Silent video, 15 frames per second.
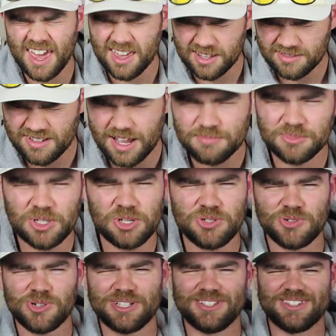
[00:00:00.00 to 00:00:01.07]
Hey, I'm gonna
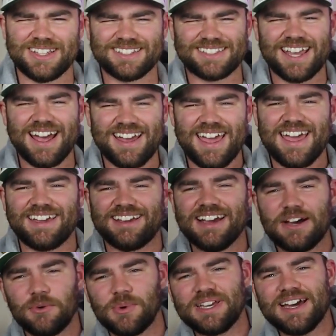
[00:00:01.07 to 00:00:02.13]
treat you this time. Hey,
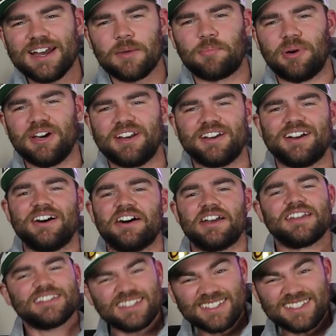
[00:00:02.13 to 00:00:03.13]
we gotta put it on.